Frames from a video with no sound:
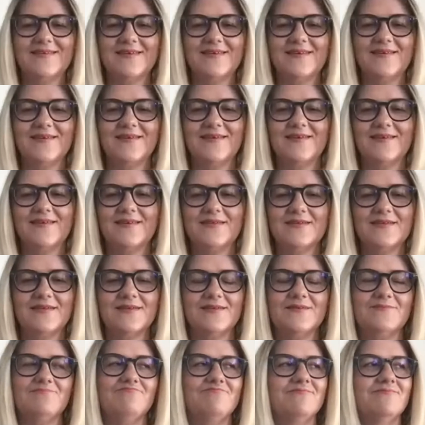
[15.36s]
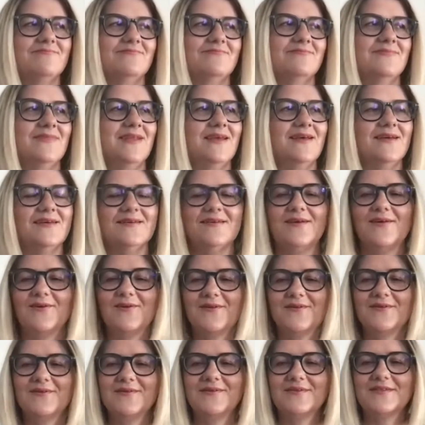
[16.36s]
it's
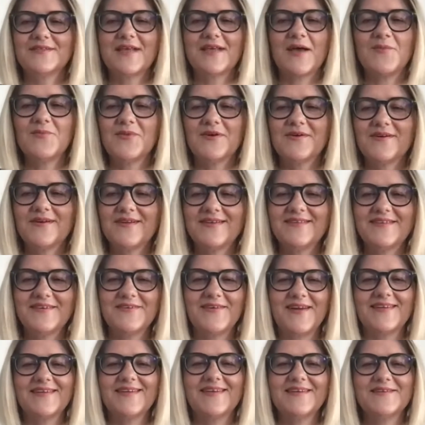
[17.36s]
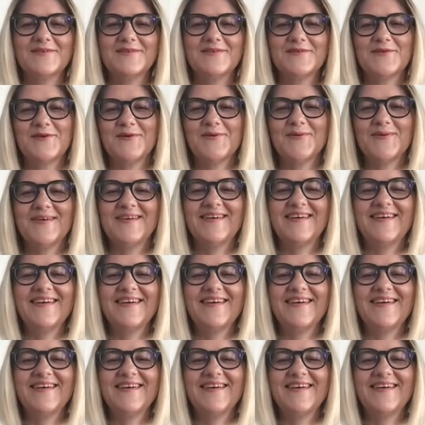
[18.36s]
all summer in Tirana, so